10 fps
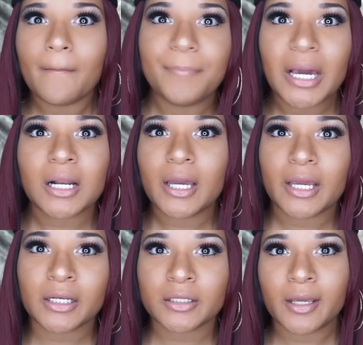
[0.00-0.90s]
Bella
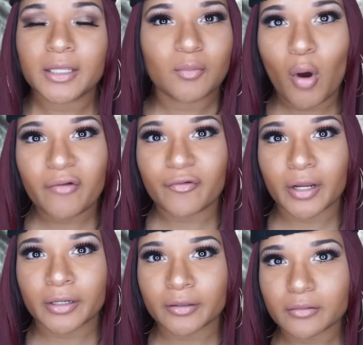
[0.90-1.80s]
and your
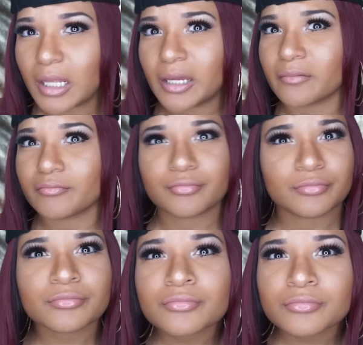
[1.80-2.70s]
boyfriend. Like,
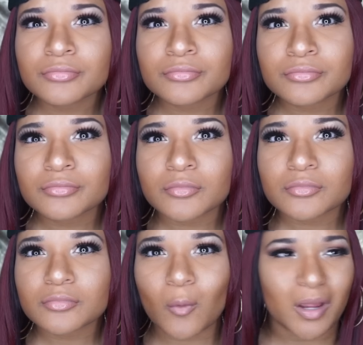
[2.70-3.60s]

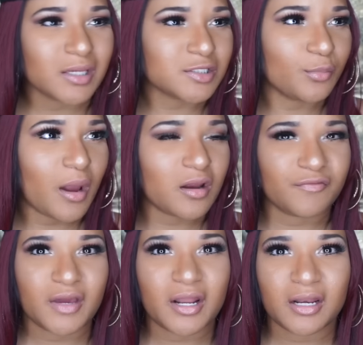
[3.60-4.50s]
why y'all still married
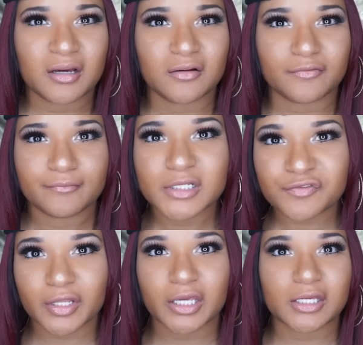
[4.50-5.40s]
if y'all not in love? It's
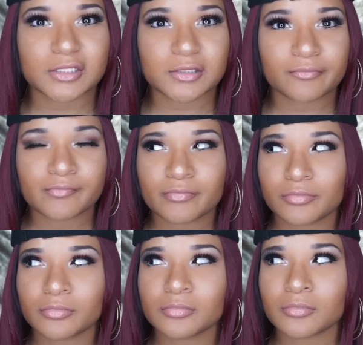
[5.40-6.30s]
for the kids.
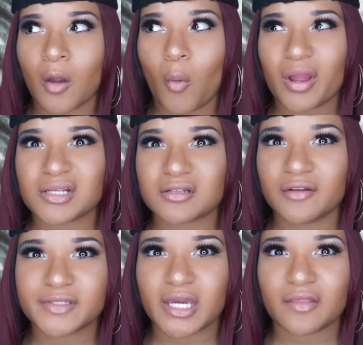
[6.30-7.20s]
Why y'all still
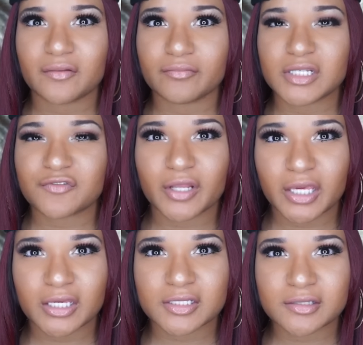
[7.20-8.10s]
live together? It's for the
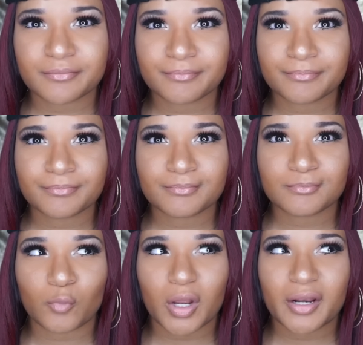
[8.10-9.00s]
kids.
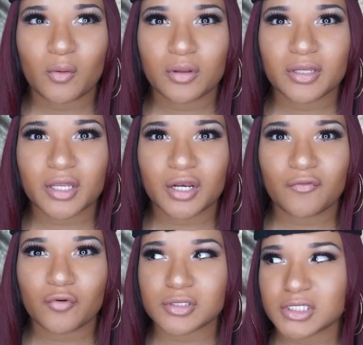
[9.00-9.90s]
Why y'all not willing to get a
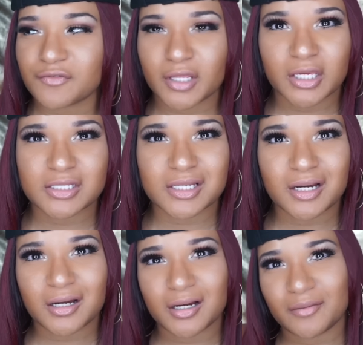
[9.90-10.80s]
divorce? It's for the kids.
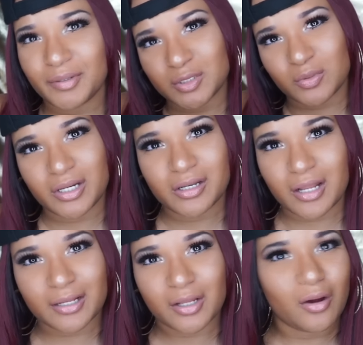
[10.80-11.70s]
Bitch, what?
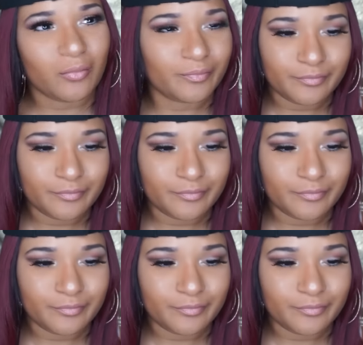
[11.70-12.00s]
Like, no.